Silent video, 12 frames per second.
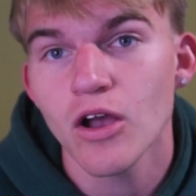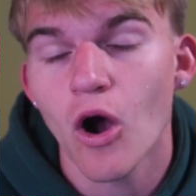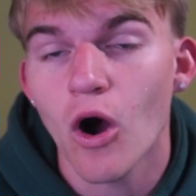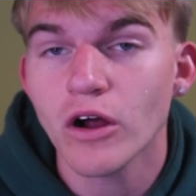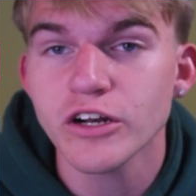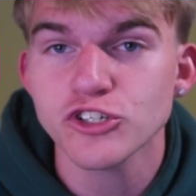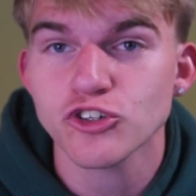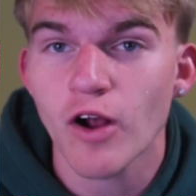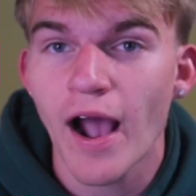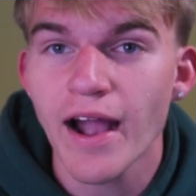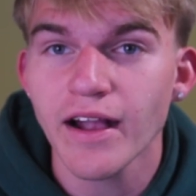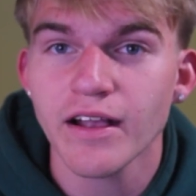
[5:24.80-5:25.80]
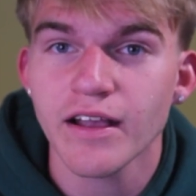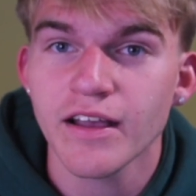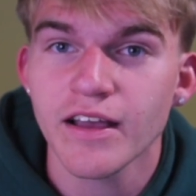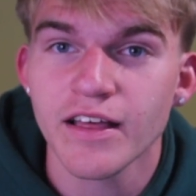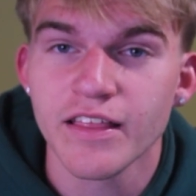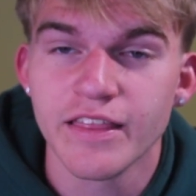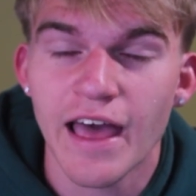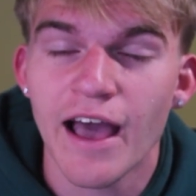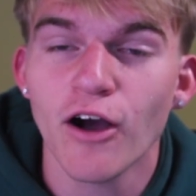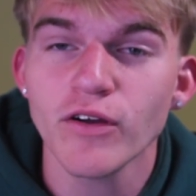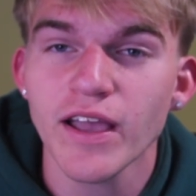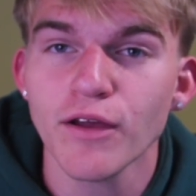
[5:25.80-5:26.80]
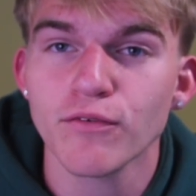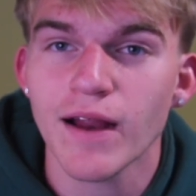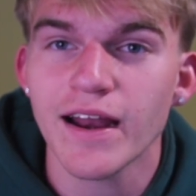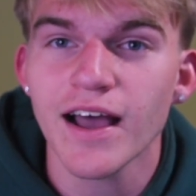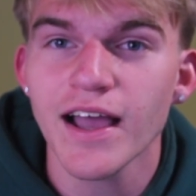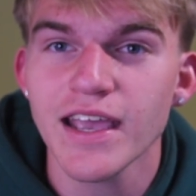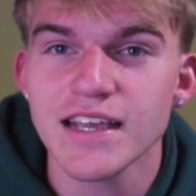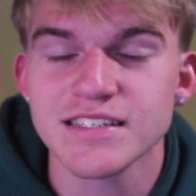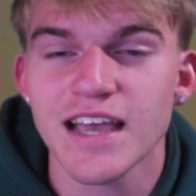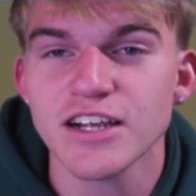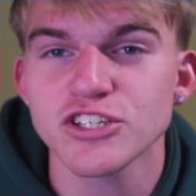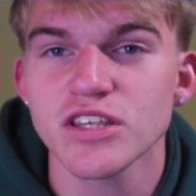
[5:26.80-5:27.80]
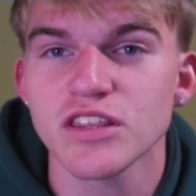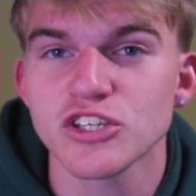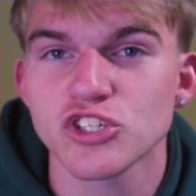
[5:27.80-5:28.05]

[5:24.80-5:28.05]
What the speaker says: On a track, the Hellcat Redeye is actually the